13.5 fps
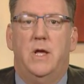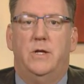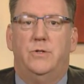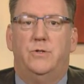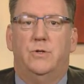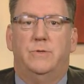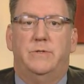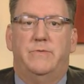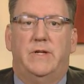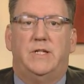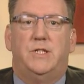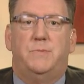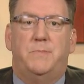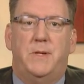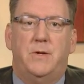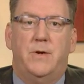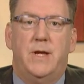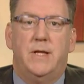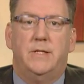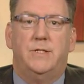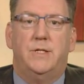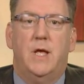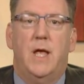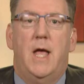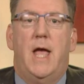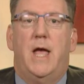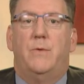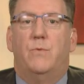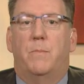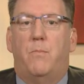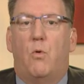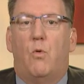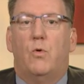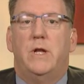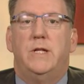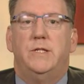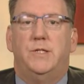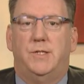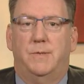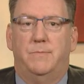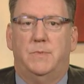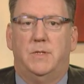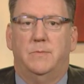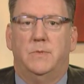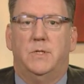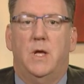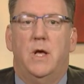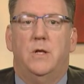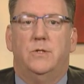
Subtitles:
in terms of experience and reporting symptoms,